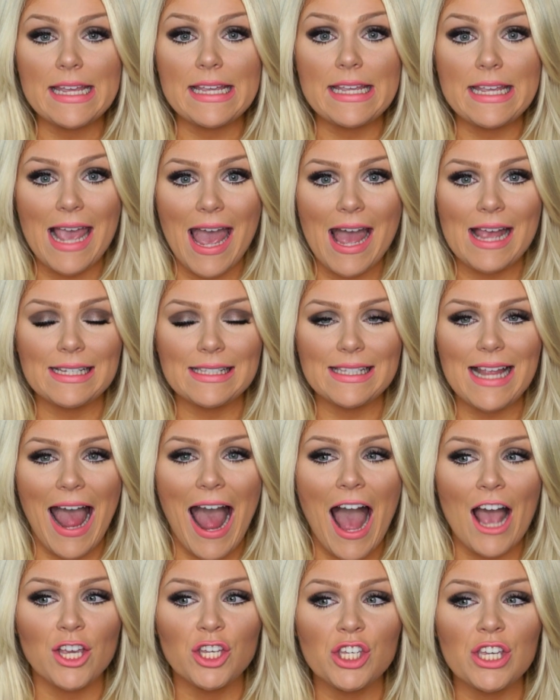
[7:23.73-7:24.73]
yes,
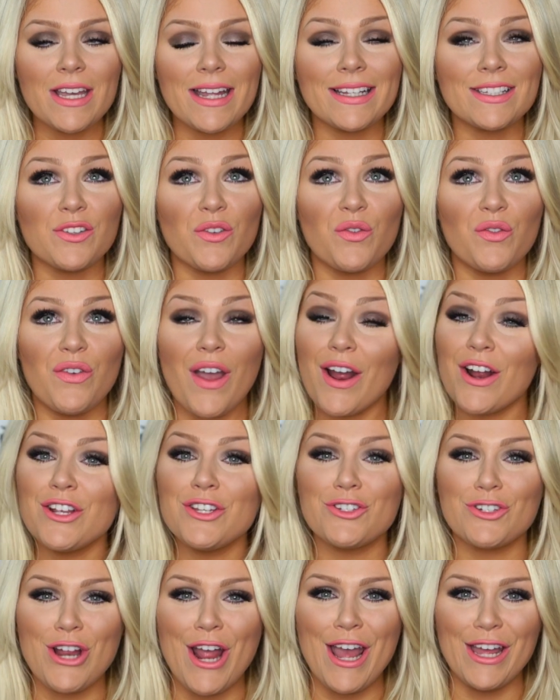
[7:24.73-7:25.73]
actually it's a very
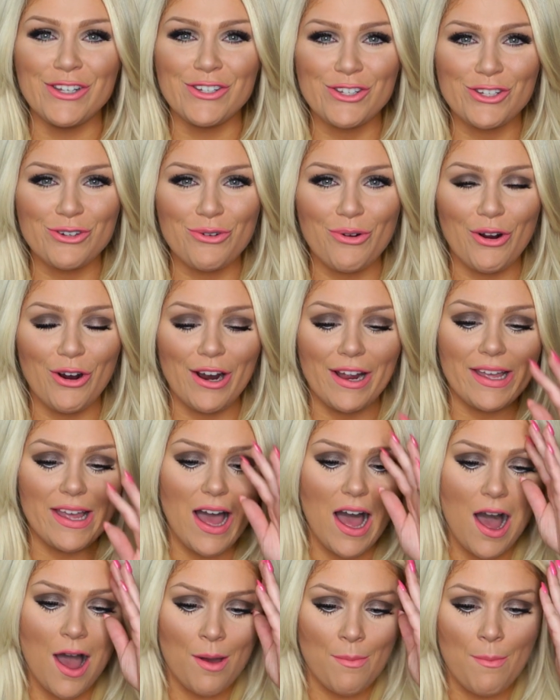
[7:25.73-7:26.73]
strange story,
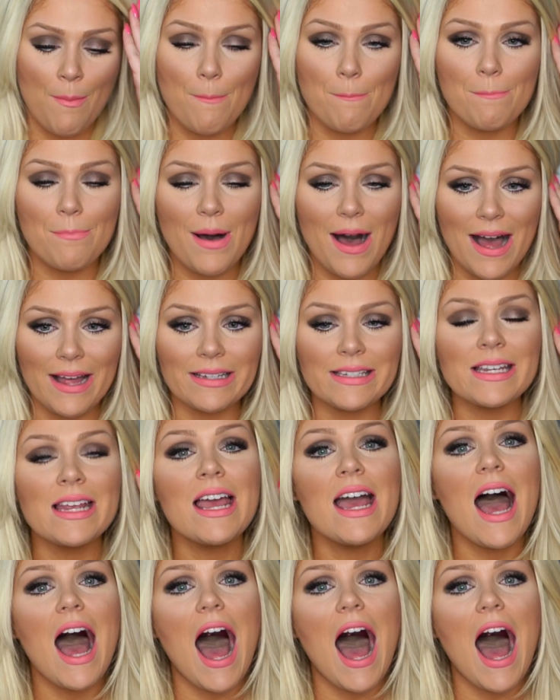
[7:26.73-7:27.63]
but